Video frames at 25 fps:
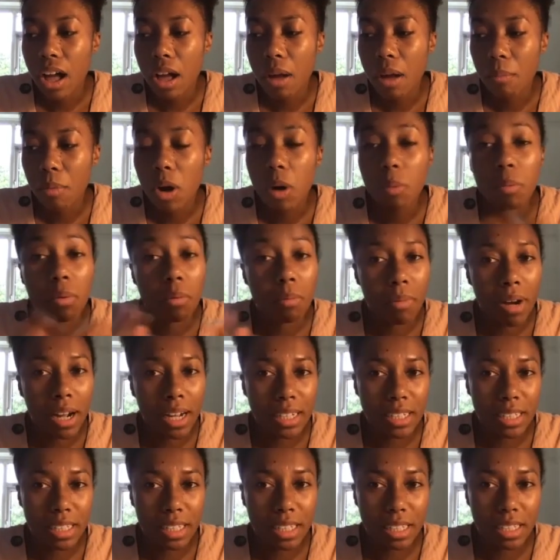
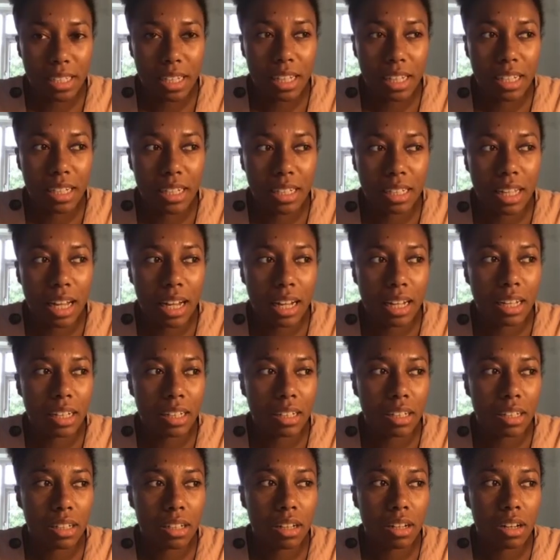open-minded and that
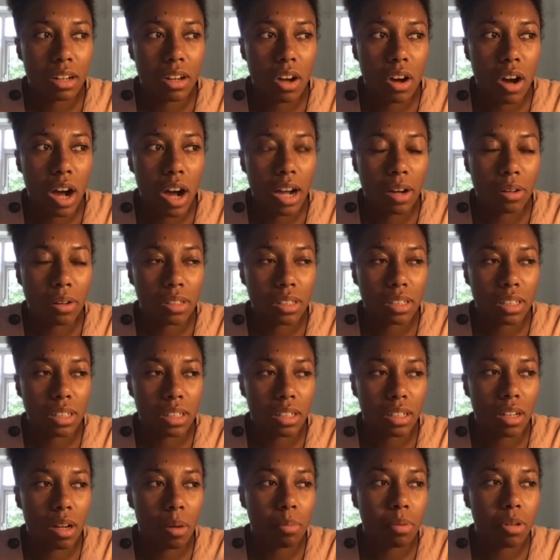can know how
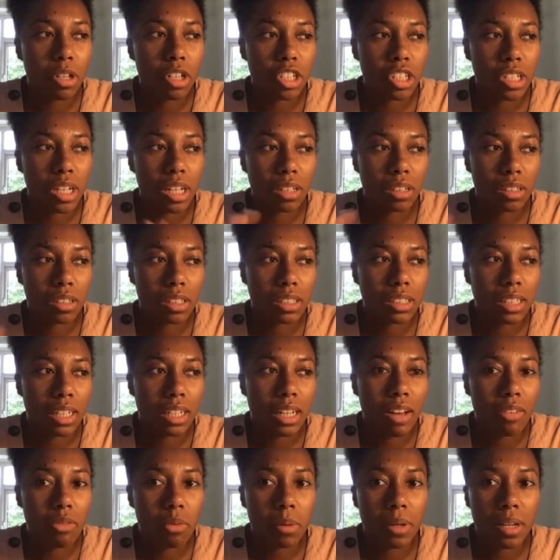to appreciate and understand
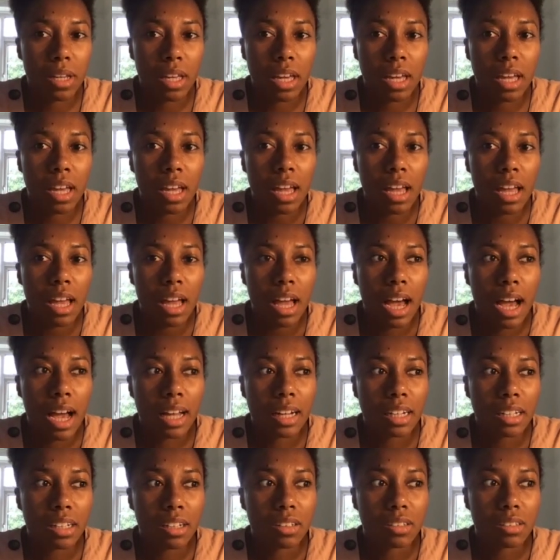everybody
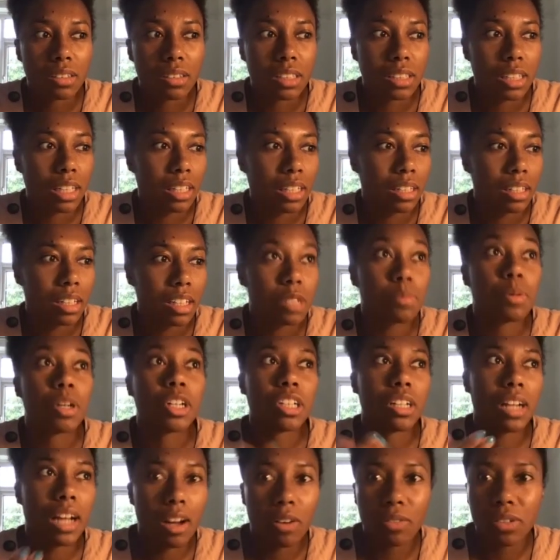and understand,
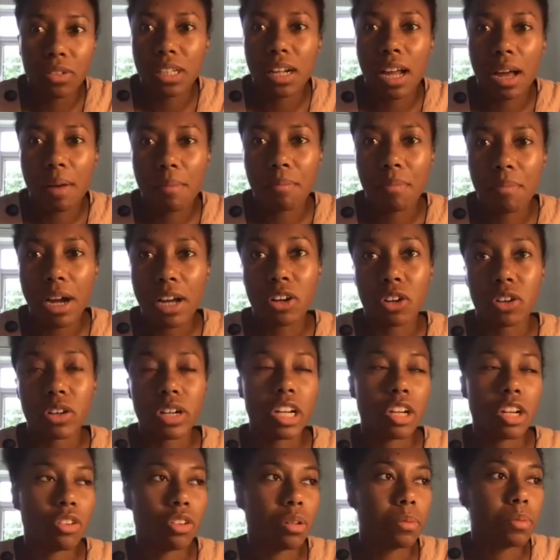especially like obviously like minority
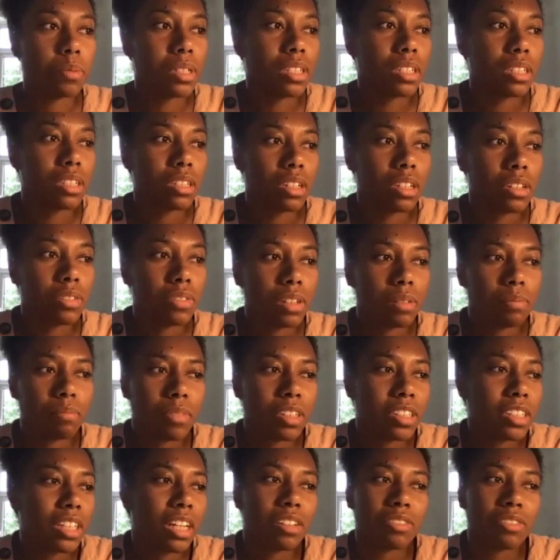groups and stuff. And
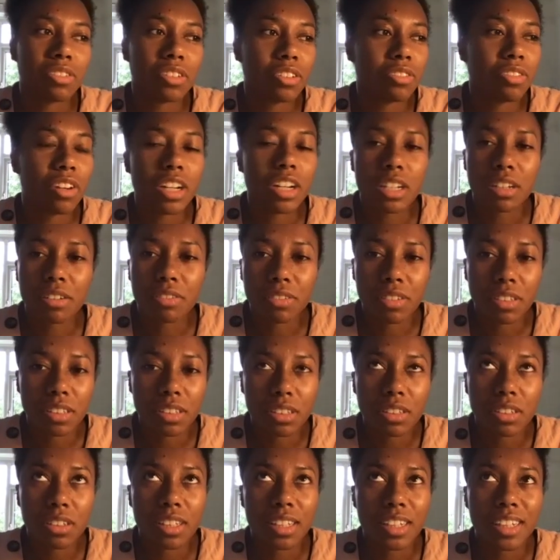Channel 4 is very different
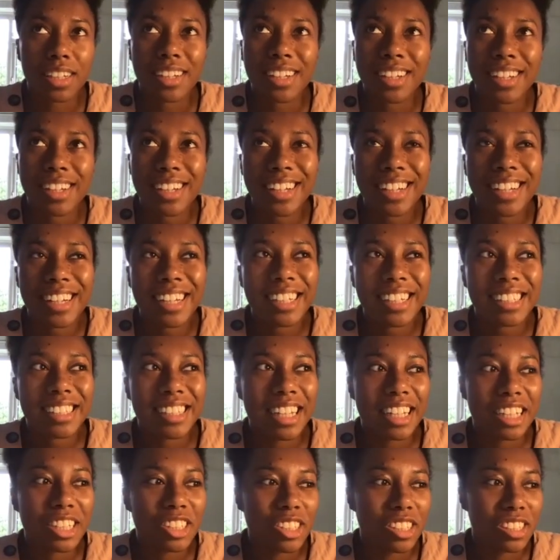to other
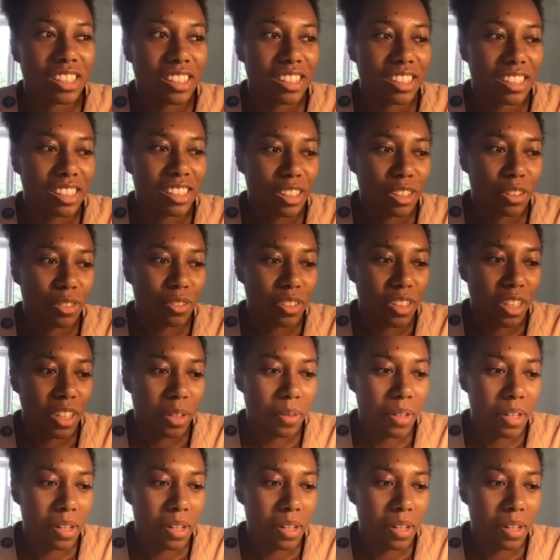stations and stuff. So